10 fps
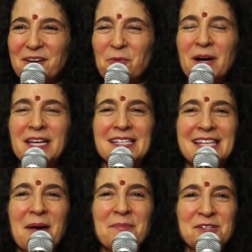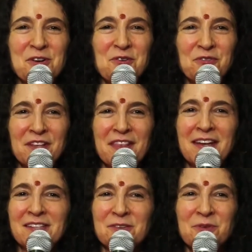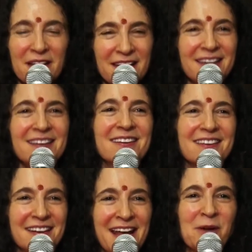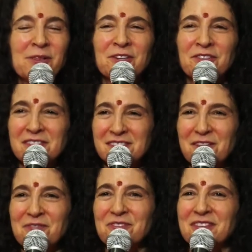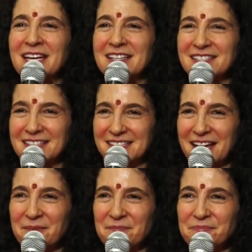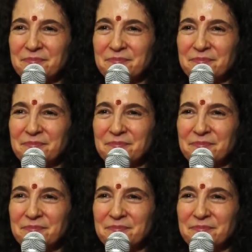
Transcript: One exam is over and then it's okay. Now learn the stuff for the next exam.